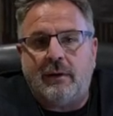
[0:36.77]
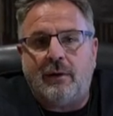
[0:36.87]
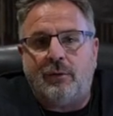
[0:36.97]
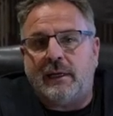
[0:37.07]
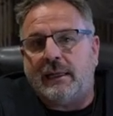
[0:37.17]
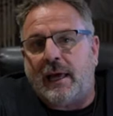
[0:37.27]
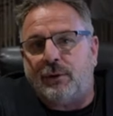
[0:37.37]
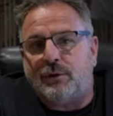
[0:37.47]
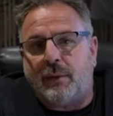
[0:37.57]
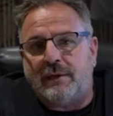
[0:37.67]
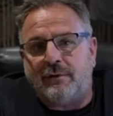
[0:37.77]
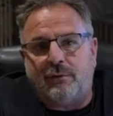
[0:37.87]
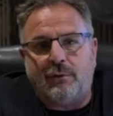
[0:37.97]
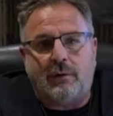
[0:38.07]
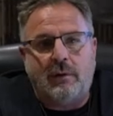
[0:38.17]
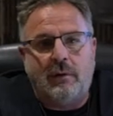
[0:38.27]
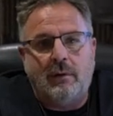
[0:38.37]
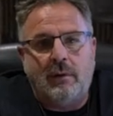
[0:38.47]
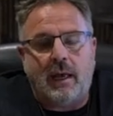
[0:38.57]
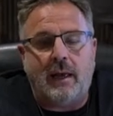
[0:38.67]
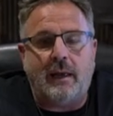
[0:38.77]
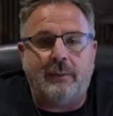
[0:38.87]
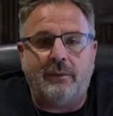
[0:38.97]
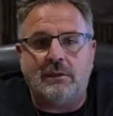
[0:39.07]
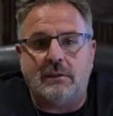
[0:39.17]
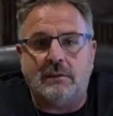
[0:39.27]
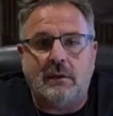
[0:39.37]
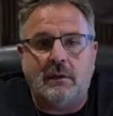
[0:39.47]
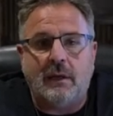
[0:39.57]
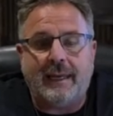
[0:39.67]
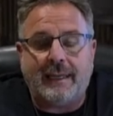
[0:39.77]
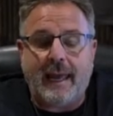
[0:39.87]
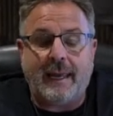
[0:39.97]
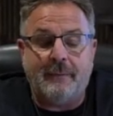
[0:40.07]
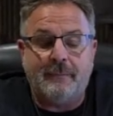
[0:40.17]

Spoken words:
only allowed 24 images a day.